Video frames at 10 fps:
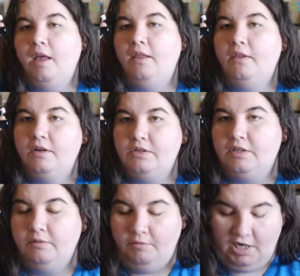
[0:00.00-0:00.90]
then there's
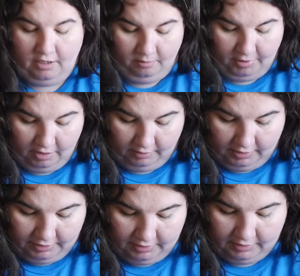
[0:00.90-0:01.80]
some nail
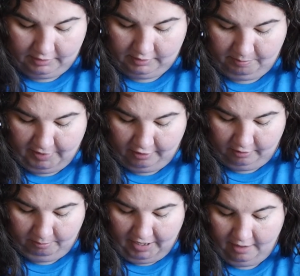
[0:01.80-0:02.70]
polish,
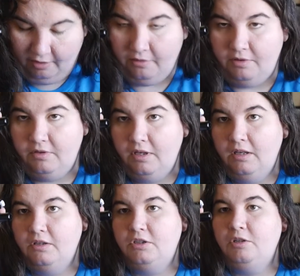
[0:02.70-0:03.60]
Spellbound,
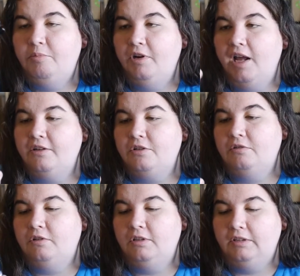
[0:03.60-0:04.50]
Supernatural
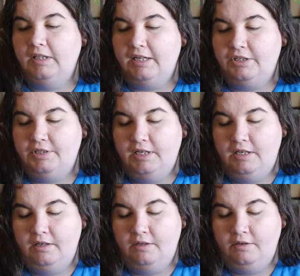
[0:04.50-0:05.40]

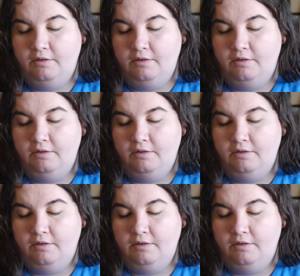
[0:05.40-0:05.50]
Collection.